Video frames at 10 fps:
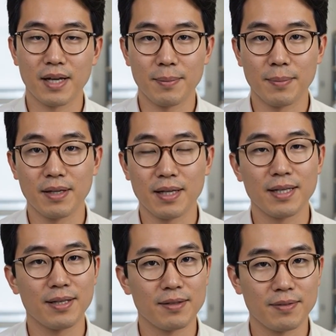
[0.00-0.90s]

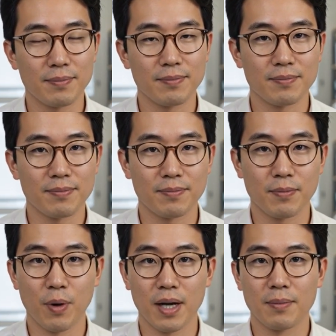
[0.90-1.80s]
capabilities.
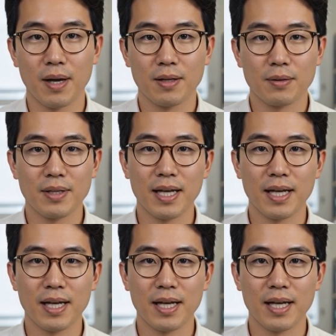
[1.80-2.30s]
Wine Mono